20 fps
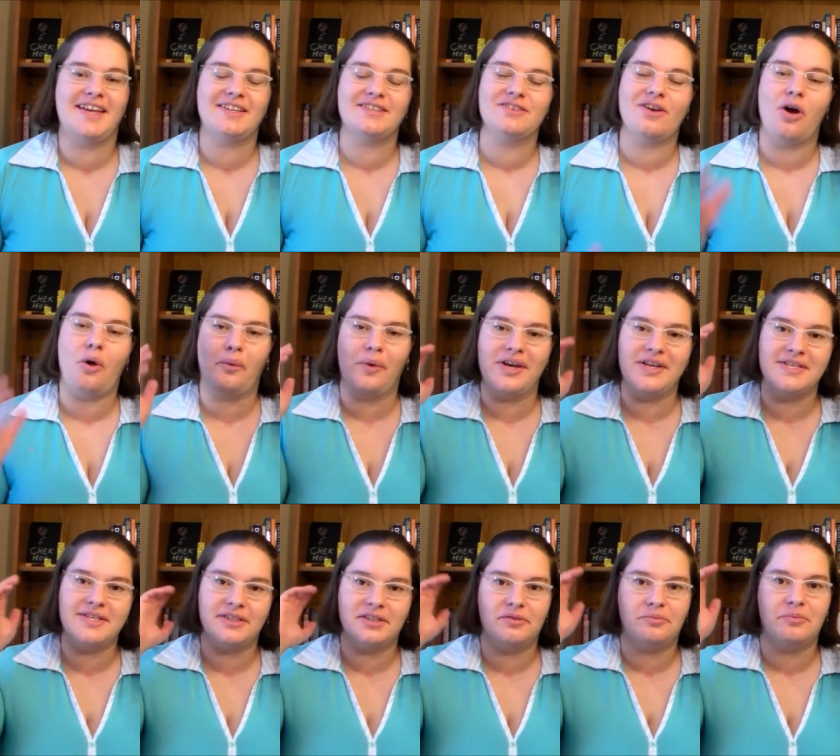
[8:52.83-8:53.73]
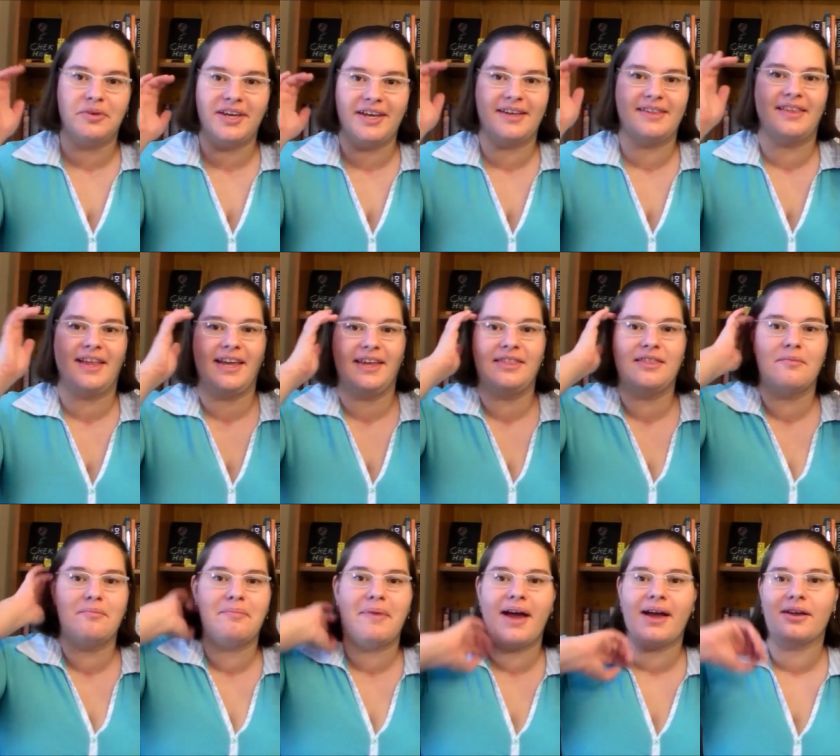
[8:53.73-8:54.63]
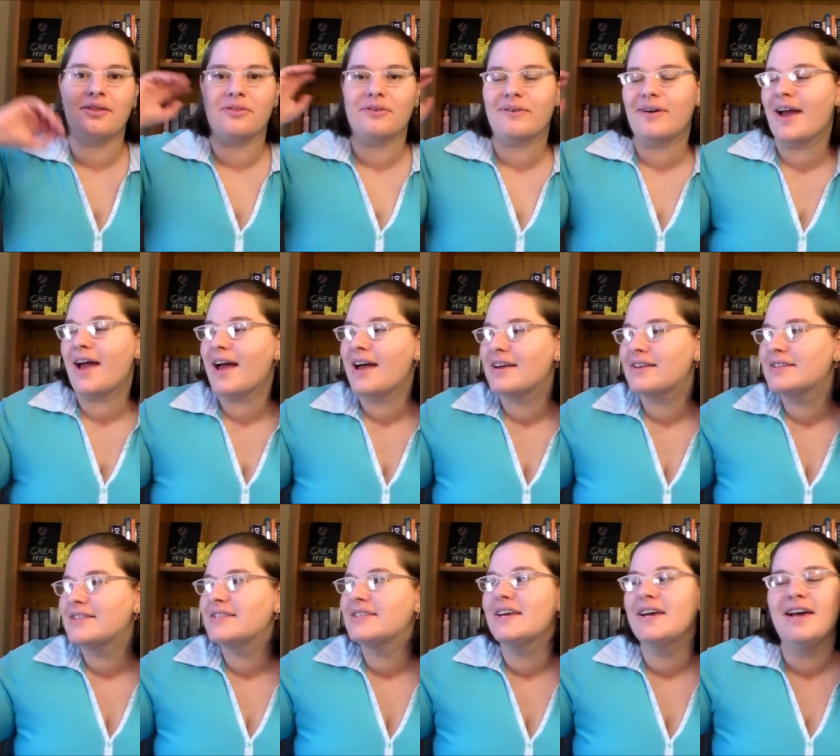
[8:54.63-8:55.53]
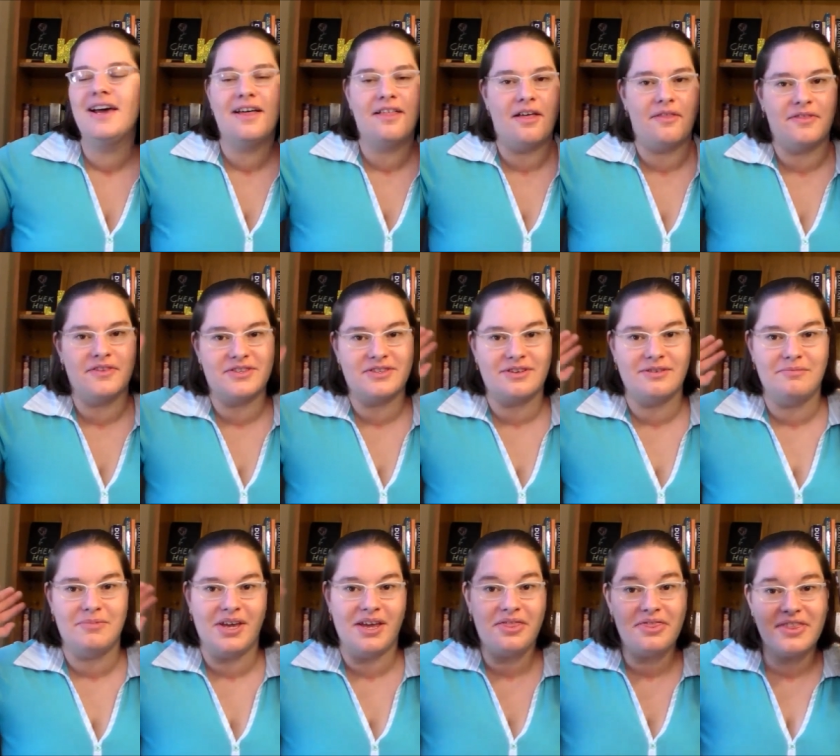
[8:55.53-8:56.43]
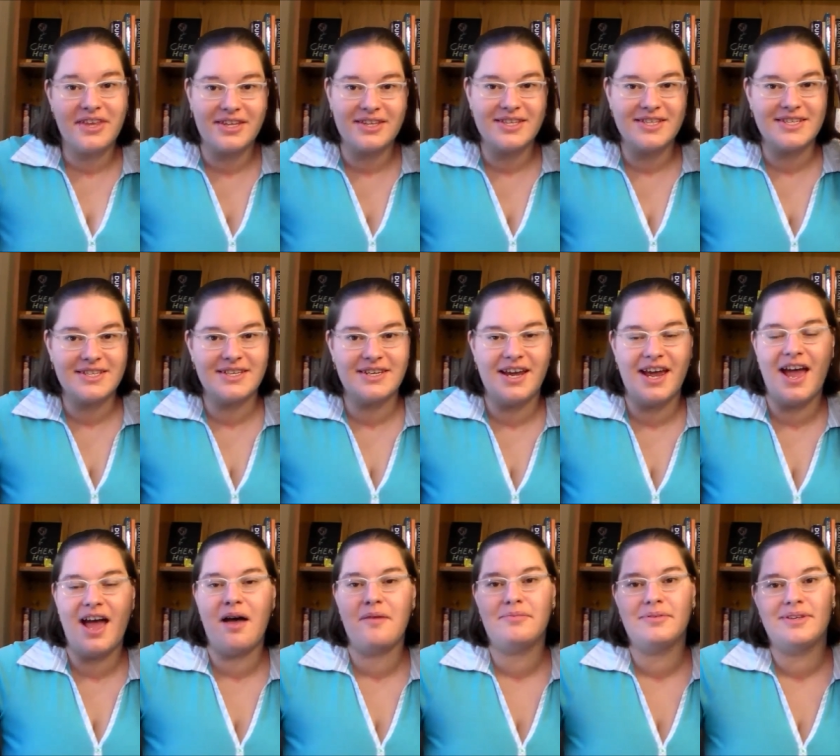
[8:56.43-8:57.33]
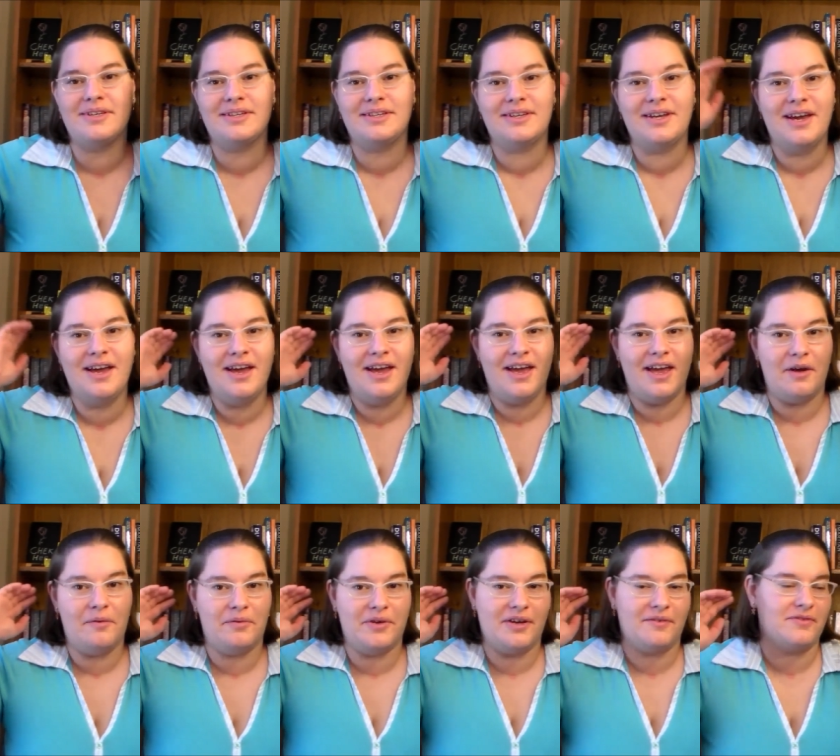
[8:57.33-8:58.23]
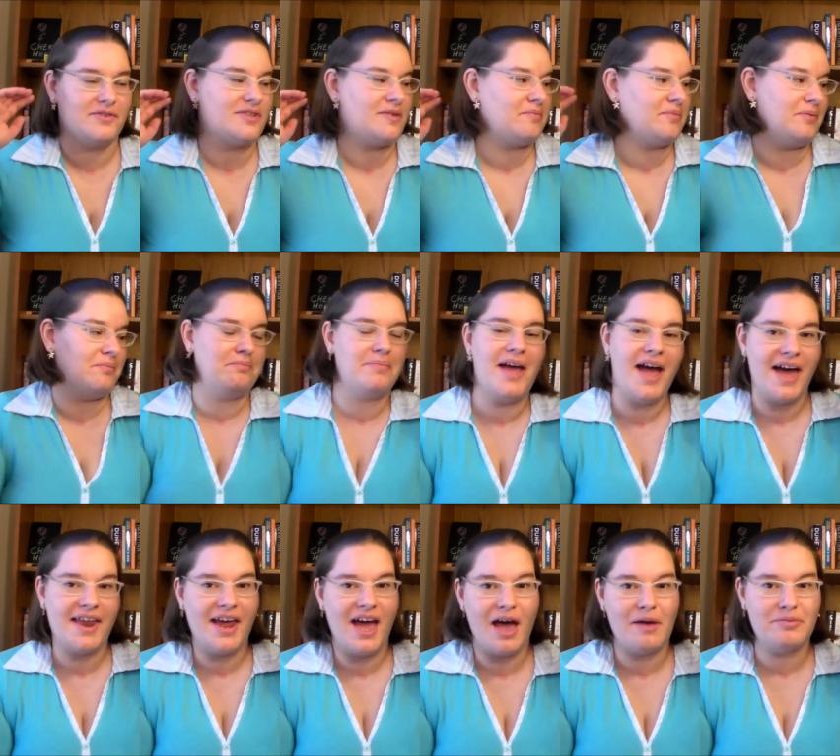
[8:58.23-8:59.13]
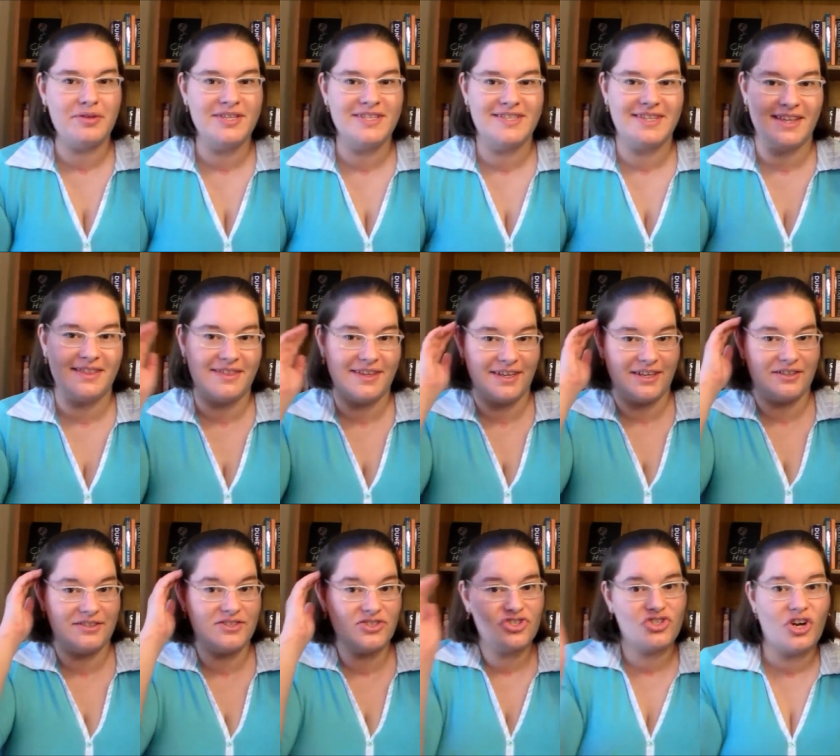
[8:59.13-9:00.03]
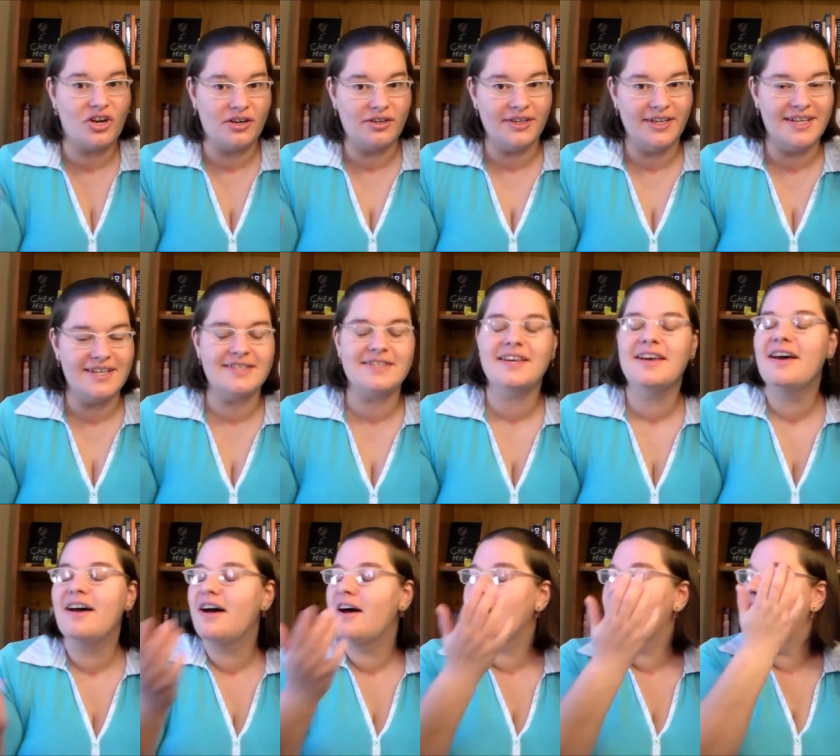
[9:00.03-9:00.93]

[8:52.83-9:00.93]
That's always looming in, like, the back of their heads, that this could be a thing that's gonna happen, and whenever something bad happens, they think it's Charlotte.